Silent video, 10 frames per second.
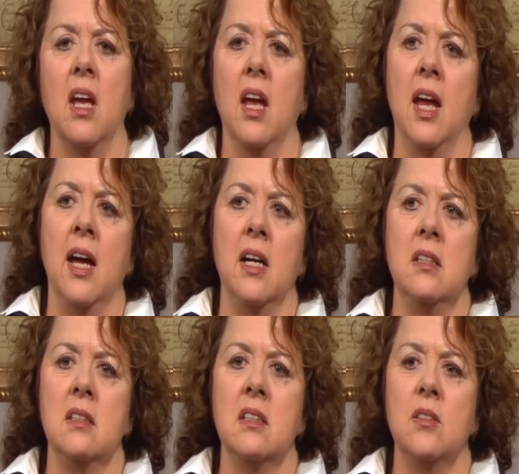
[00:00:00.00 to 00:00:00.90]

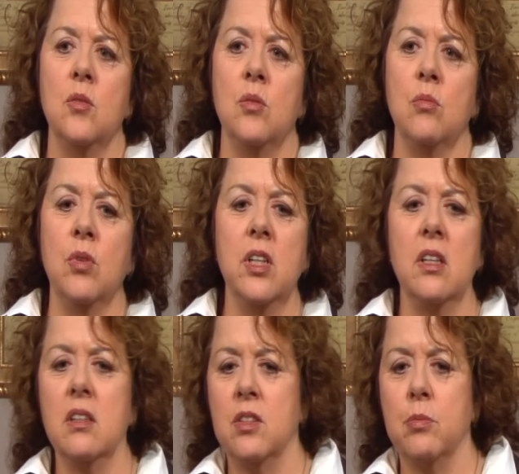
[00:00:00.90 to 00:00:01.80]
and
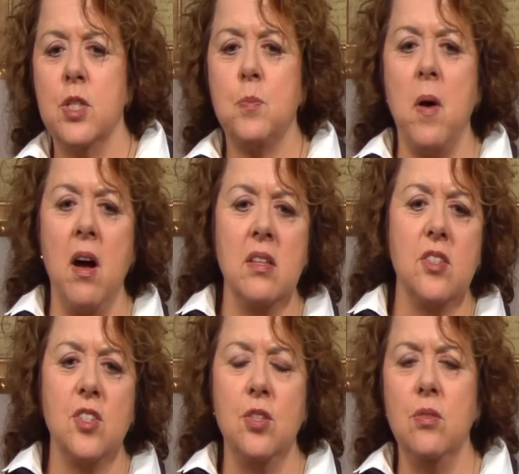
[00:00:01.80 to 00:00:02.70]
where the
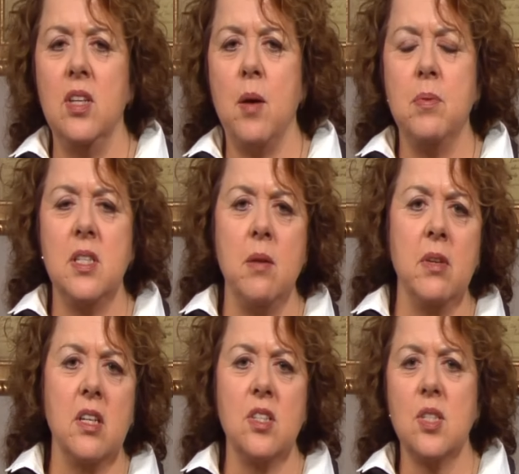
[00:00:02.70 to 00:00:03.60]
response to the
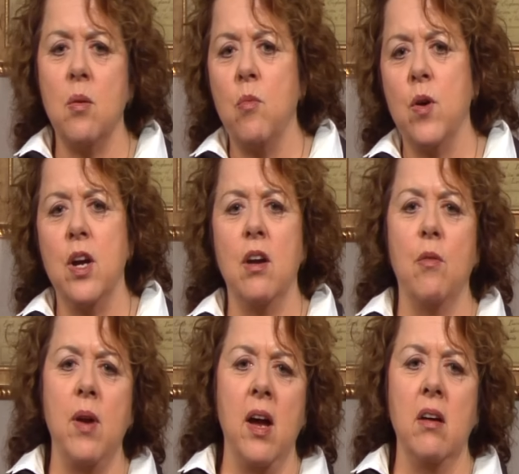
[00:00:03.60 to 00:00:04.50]
epidemic is somewhere
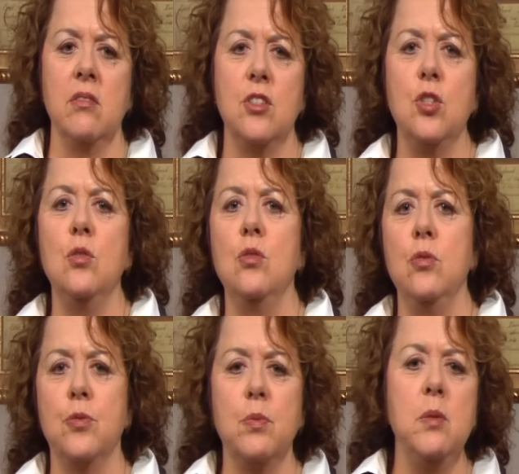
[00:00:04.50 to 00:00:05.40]
around the two,
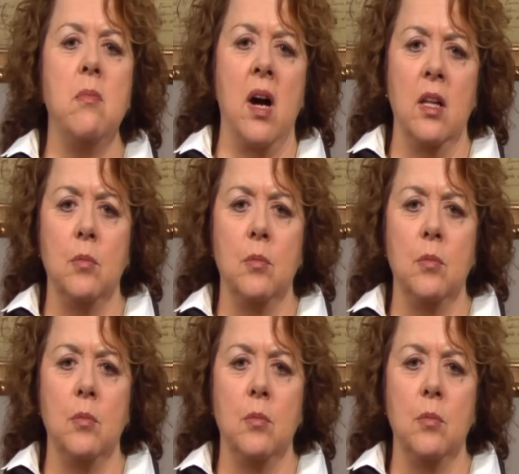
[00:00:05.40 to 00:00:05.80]
three mile